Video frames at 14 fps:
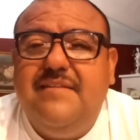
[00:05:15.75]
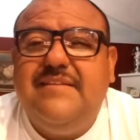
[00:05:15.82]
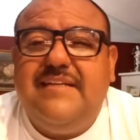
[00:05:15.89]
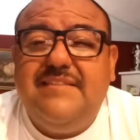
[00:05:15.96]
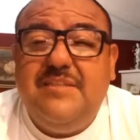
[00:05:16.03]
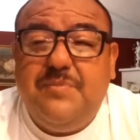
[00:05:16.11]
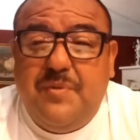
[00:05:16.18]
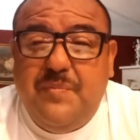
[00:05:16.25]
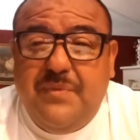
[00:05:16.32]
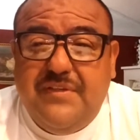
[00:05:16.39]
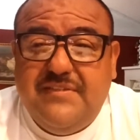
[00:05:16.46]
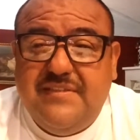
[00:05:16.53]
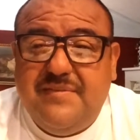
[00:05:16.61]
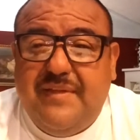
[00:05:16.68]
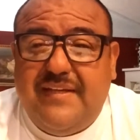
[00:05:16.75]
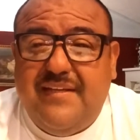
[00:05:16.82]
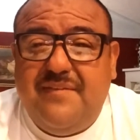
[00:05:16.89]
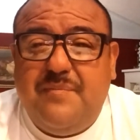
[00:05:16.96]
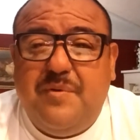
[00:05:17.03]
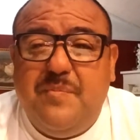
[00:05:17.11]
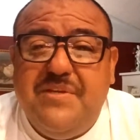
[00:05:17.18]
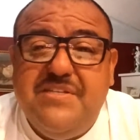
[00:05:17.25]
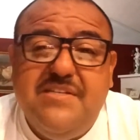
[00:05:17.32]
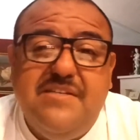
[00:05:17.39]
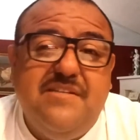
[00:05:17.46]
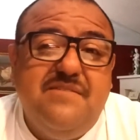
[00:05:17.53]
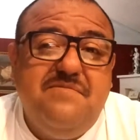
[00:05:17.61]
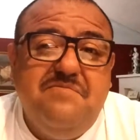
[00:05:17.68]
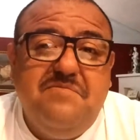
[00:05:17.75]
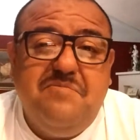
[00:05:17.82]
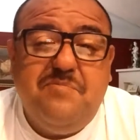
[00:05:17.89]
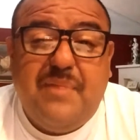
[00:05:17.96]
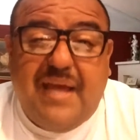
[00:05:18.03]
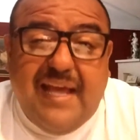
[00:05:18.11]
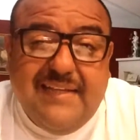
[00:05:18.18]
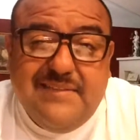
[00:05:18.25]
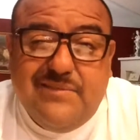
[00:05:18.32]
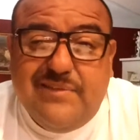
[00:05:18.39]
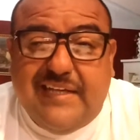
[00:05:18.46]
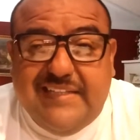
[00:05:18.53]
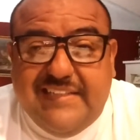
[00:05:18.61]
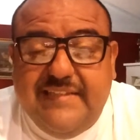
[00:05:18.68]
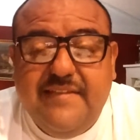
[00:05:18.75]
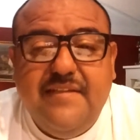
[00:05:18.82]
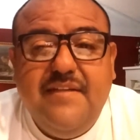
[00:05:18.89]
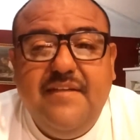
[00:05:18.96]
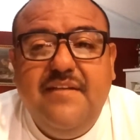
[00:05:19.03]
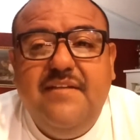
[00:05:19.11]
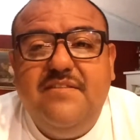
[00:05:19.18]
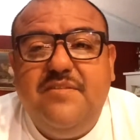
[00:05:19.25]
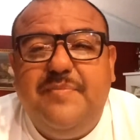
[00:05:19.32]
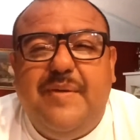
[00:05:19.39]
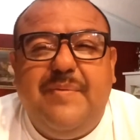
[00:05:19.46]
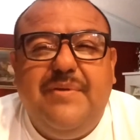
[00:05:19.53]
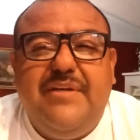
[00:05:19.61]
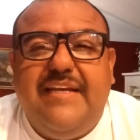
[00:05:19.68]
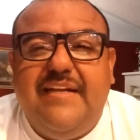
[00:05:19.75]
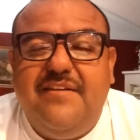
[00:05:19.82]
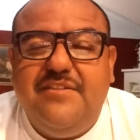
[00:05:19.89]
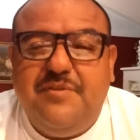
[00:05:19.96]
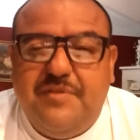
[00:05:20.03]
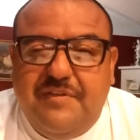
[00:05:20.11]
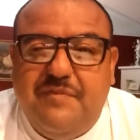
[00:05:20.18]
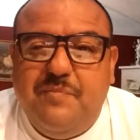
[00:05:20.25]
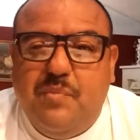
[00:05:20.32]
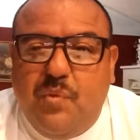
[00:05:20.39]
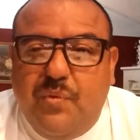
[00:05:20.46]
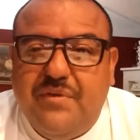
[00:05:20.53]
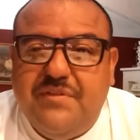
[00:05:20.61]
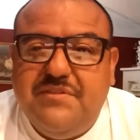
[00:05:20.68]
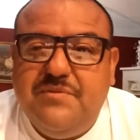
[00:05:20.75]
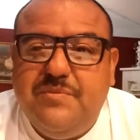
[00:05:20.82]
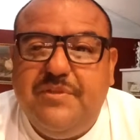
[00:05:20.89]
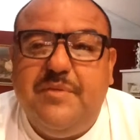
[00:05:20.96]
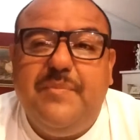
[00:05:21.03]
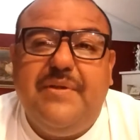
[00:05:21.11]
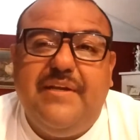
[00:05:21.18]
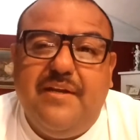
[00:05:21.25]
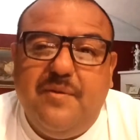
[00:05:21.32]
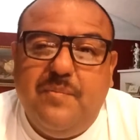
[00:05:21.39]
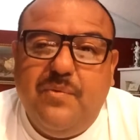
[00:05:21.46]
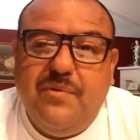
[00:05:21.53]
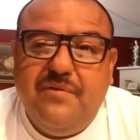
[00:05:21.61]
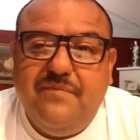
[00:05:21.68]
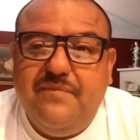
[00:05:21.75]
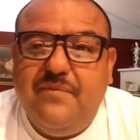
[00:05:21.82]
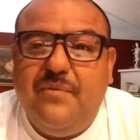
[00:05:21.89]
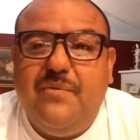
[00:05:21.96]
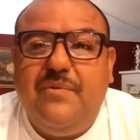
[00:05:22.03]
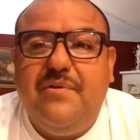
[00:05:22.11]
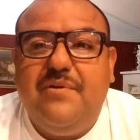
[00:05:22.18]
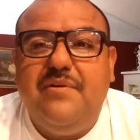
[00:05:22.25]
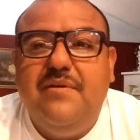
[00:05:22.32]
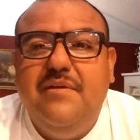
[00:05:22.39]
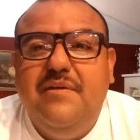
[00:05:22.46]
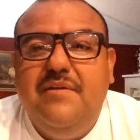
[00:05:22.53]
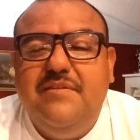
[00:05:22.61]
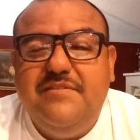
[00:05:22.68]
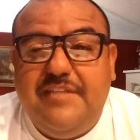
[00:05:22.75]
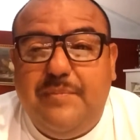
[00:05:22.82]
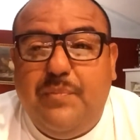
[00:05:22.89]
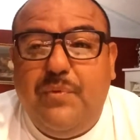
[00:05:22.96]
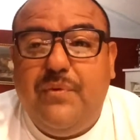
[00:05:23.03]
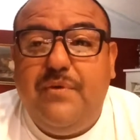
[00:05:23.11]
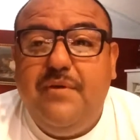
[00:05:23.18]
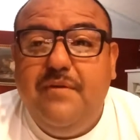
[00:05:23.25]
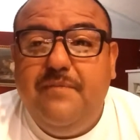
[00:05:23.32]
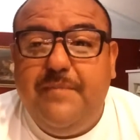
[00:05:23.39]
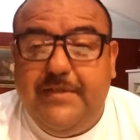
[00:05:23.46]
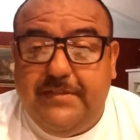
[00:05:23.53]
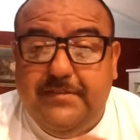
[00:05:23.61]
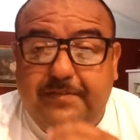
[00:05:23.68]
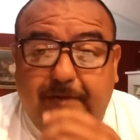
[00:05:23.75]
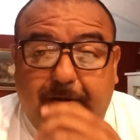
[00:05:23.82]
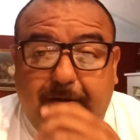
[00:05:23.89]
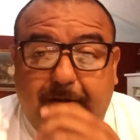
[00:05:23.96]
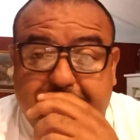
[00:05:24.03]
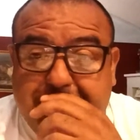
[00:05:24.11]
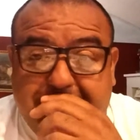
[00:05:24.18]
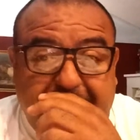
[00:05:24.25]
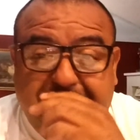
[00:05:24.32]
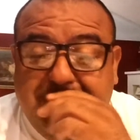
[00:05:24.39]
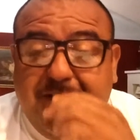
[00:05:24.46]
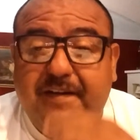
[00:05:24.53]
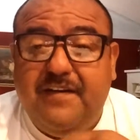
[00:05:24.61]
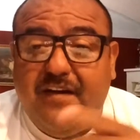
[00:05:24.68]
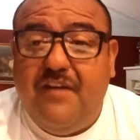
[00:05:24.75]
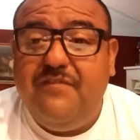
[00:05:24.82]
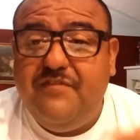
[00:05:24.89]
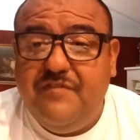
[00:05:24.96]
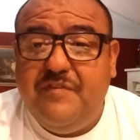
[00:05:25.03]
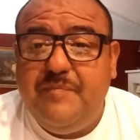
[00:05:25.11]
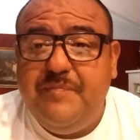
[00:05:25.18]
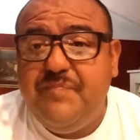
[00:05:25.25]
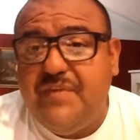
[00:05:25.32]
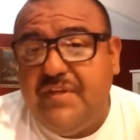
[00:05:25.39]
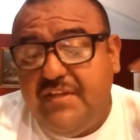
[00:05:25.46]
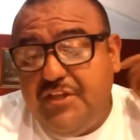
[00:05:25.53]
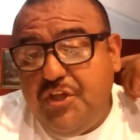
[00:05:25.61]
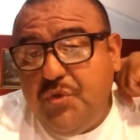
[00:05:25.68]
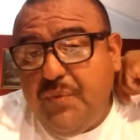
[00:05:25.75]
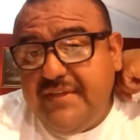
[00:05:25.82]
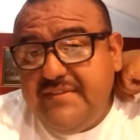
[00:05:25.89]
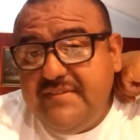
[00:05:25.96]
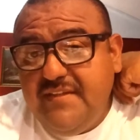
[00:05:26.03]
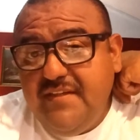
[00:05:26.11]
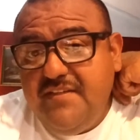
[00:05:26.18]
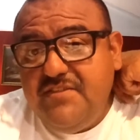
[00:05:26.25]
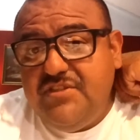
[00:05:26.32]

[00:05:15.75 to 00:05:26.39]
It's actually like a permission pass or an ID to be able to get onto different ports, whether it be an airport or seaport, because they're obviously getting on and off of them in the U.S.